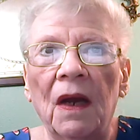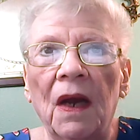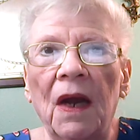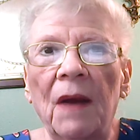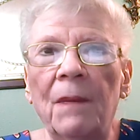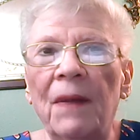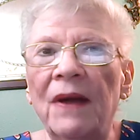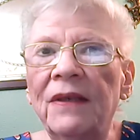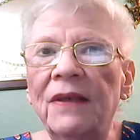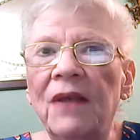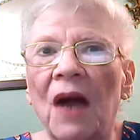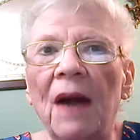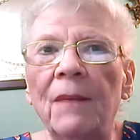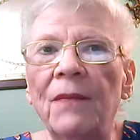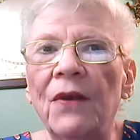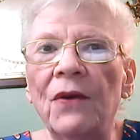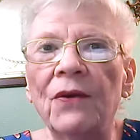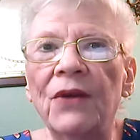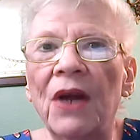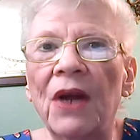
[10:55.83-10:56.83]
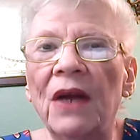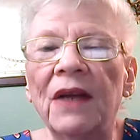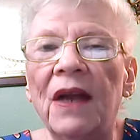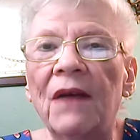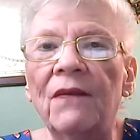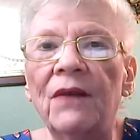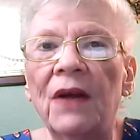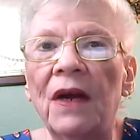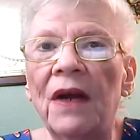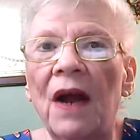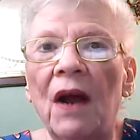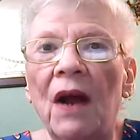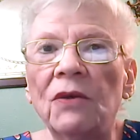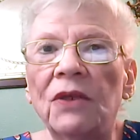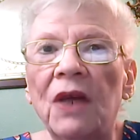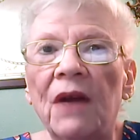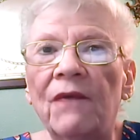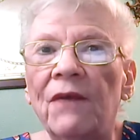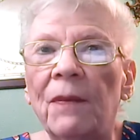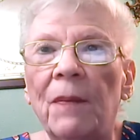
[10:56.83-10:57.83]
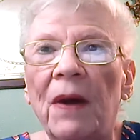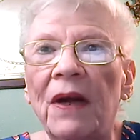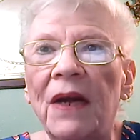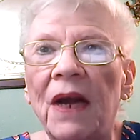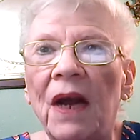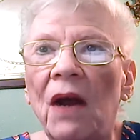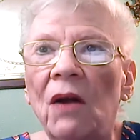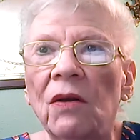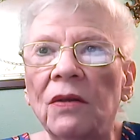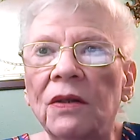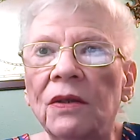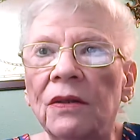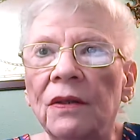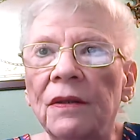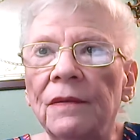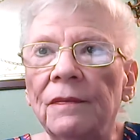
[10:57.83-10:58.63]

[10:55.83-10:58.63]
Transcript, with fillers: And by the time they're done giving it out to everybody else,